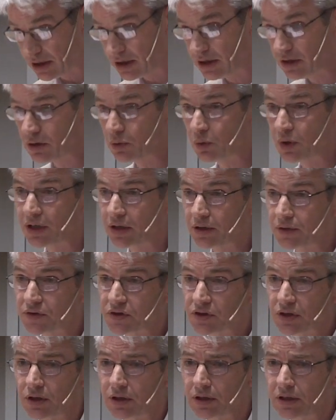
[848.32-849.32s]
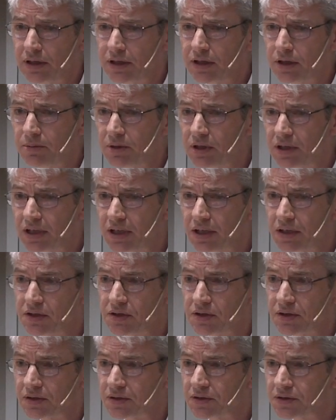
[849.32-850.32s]
in the world of scholarly
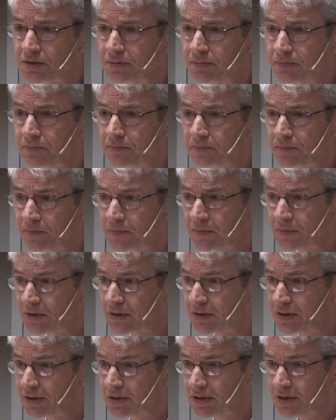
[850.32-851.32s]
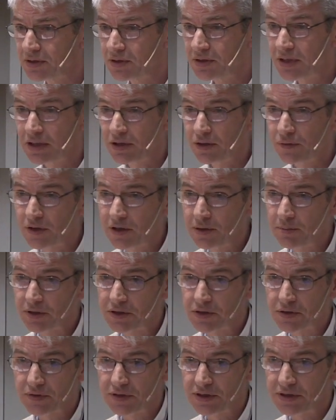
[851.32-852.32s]
communications? Thank you very
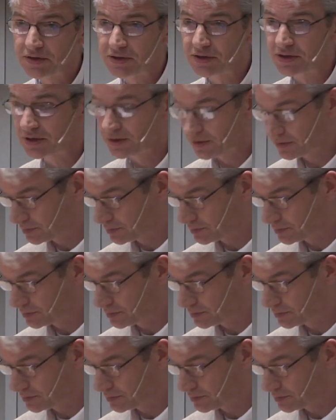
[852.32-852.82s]
much for listening.